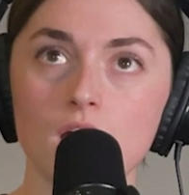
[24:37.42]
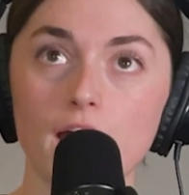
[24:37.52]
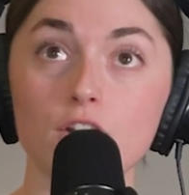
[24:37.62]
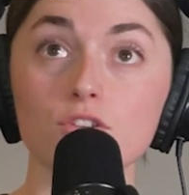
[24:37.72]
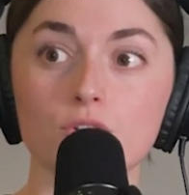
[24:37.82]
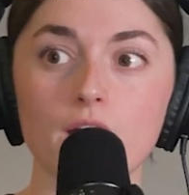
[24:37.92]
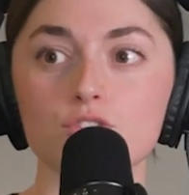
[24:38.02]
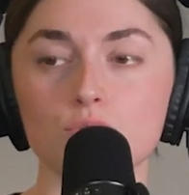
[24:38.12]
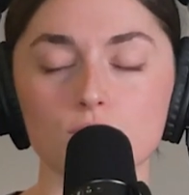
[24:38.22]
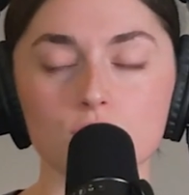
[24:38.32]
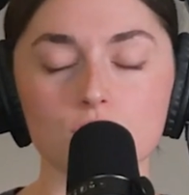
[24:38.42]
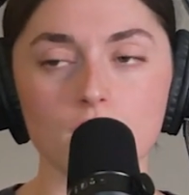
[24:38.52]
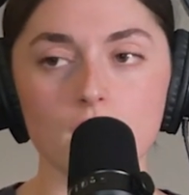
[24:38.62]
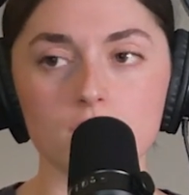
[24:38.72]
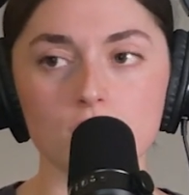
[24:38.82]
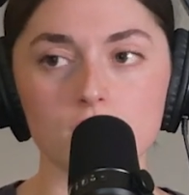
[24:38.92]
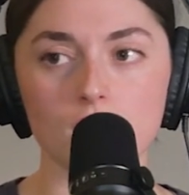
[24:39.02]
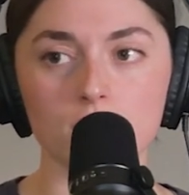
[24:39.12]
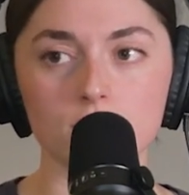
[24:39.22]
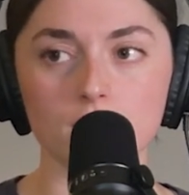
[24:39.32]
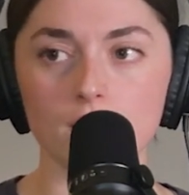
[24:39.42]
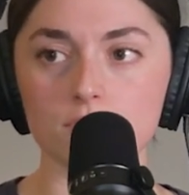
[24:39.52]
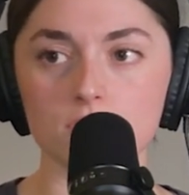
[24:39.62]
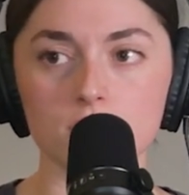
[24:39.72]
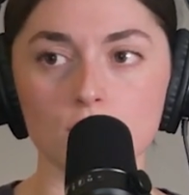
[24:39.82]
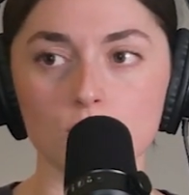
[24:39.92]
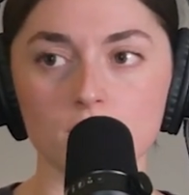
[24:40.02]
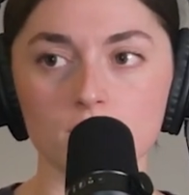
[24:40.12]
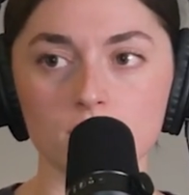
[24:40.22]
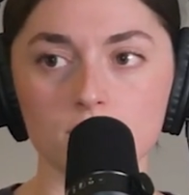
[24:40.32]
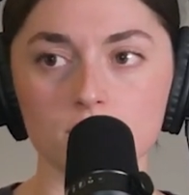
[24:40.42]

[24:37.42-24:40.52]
I know the ground school for sure got shut down. That was no bueno.